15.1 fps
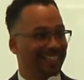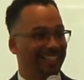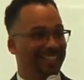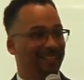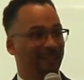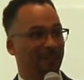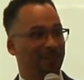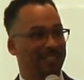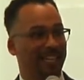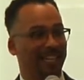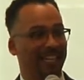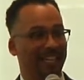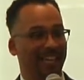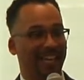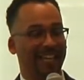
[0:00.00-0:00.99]
You know what I'm
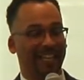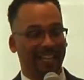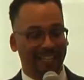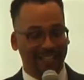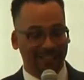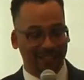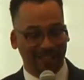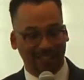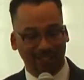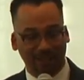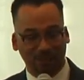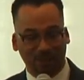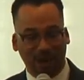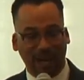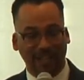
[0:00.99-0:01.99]
saying? And the
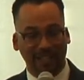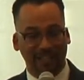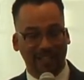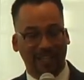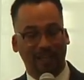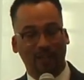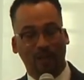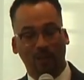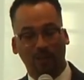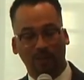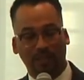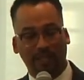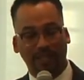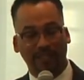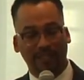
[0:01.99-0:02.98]
wires that go,
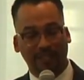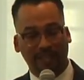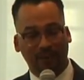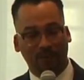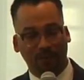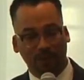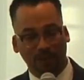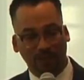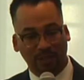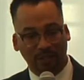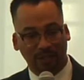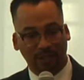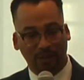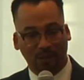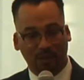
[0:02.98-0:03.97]
the internet runs
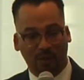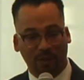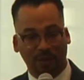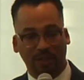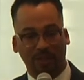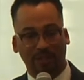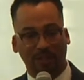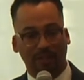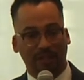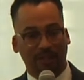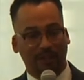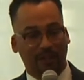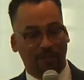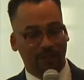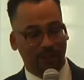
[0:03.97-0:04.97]
under the water
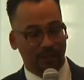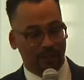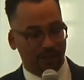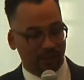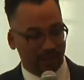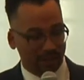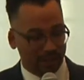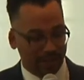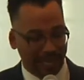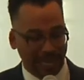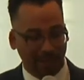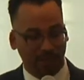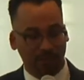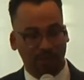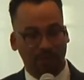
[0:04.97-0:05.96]
on these
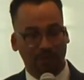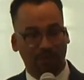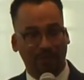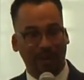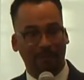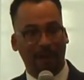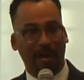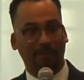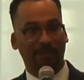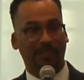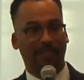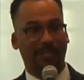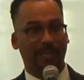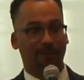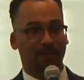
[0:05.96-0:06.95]
cables, these fiber
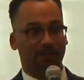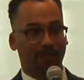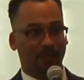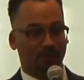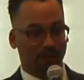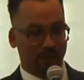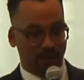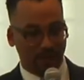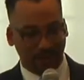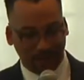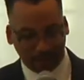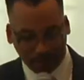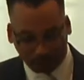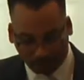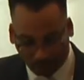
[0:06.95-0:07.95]
optic cables. They run
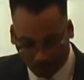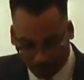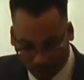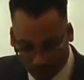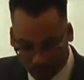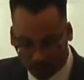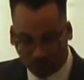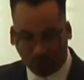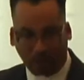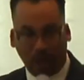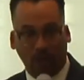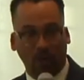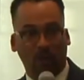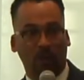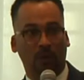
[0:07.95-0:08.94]

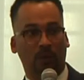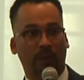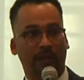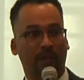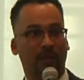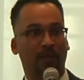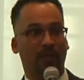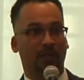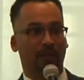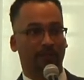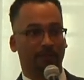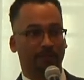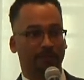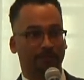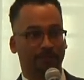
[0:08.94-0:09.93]
underground all the way to Europe,
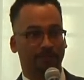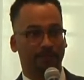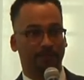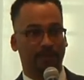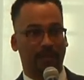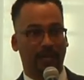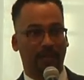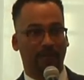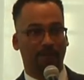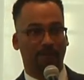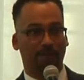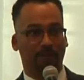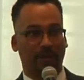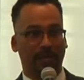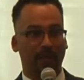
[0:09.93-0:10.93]
right?
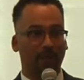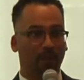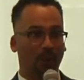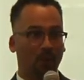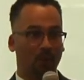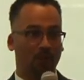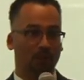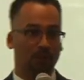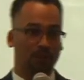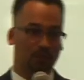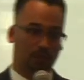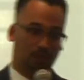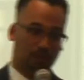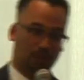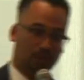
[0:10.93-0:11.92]
And the boat
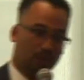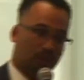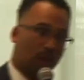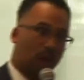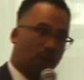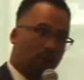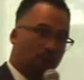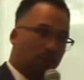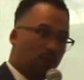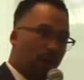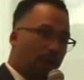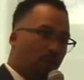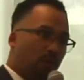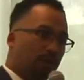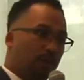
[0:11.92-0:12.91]
was was just hovering
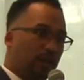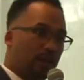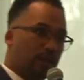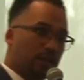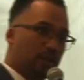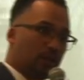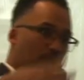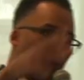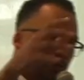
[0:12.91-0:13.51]
right over there and